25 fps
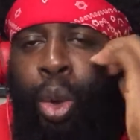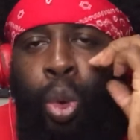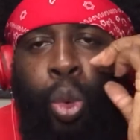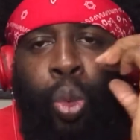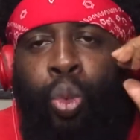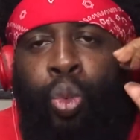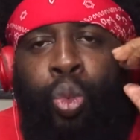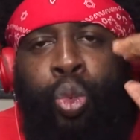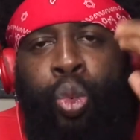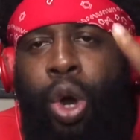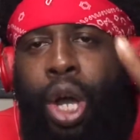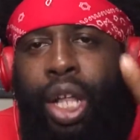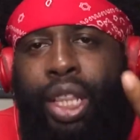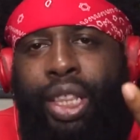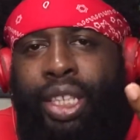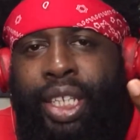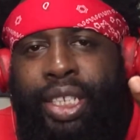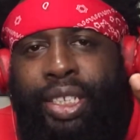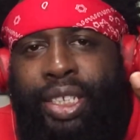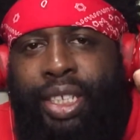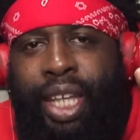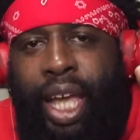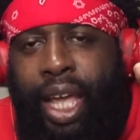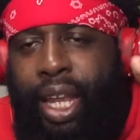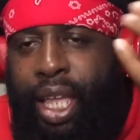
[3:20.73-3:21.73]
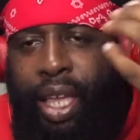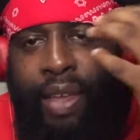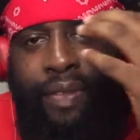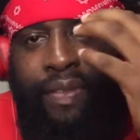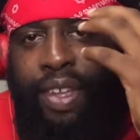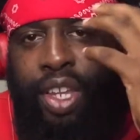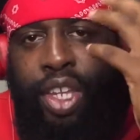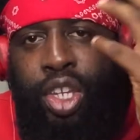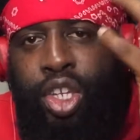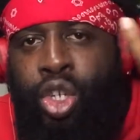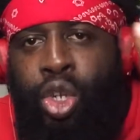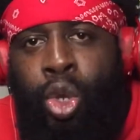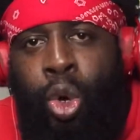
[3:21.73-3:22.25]
What does that
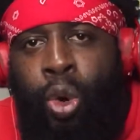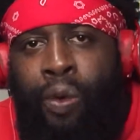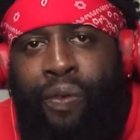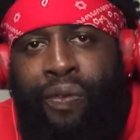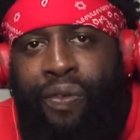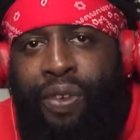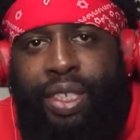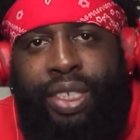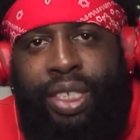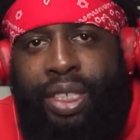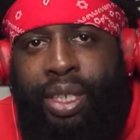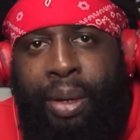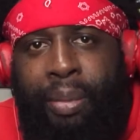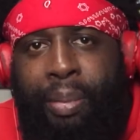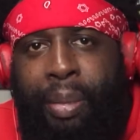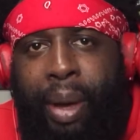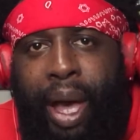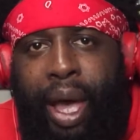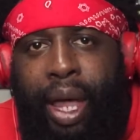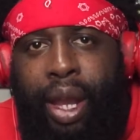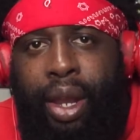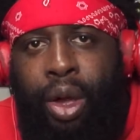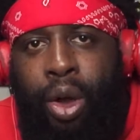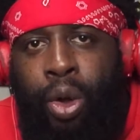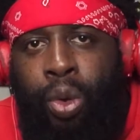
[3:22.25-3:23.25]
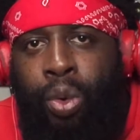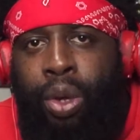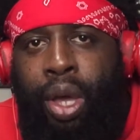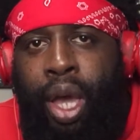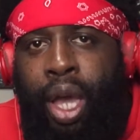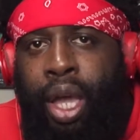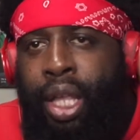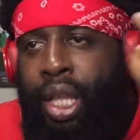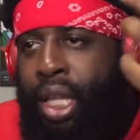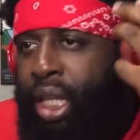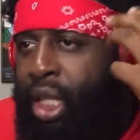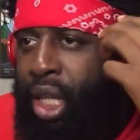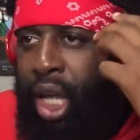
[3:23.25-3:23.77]
even do for somebody,
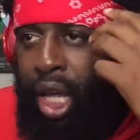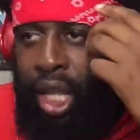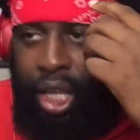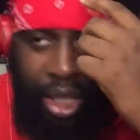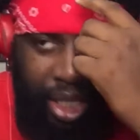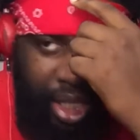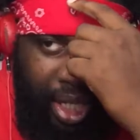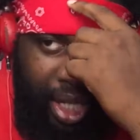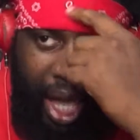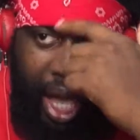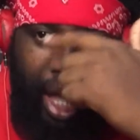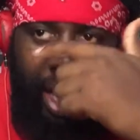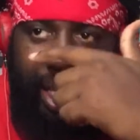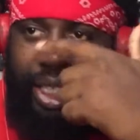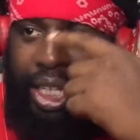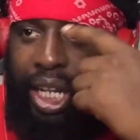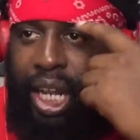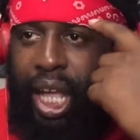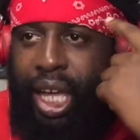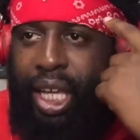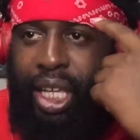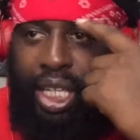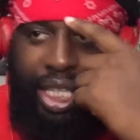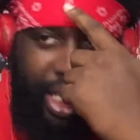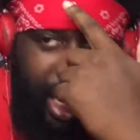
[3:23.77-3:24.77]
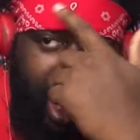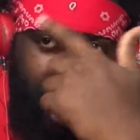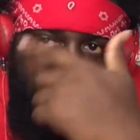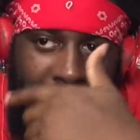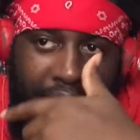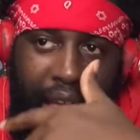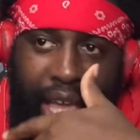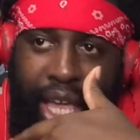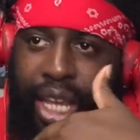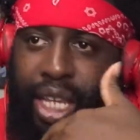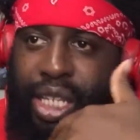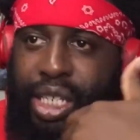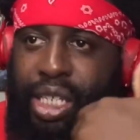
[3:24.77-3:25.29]
okay? The other guy, like, his
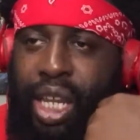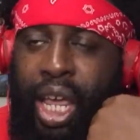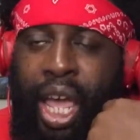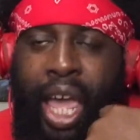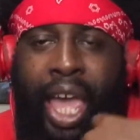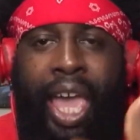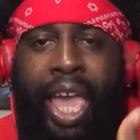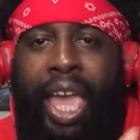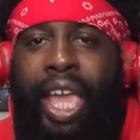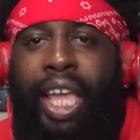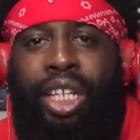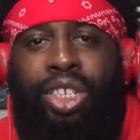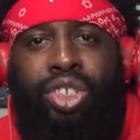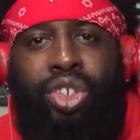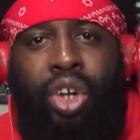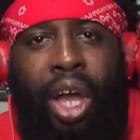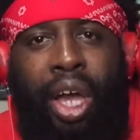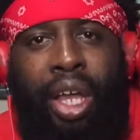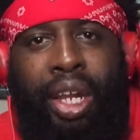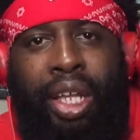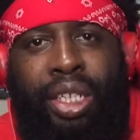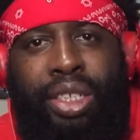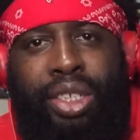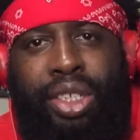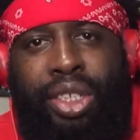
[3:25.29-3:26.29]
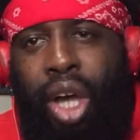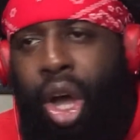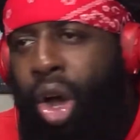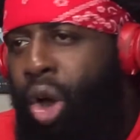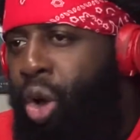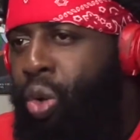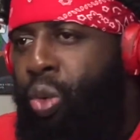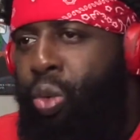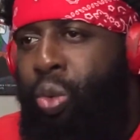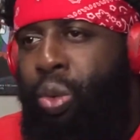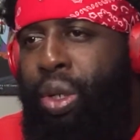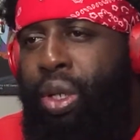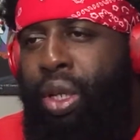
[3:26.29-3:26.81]
head is... He trying to
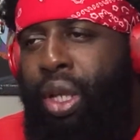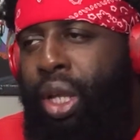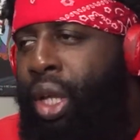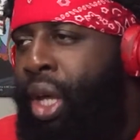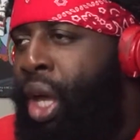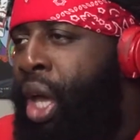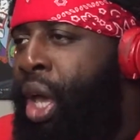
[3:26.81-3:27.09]
talk with...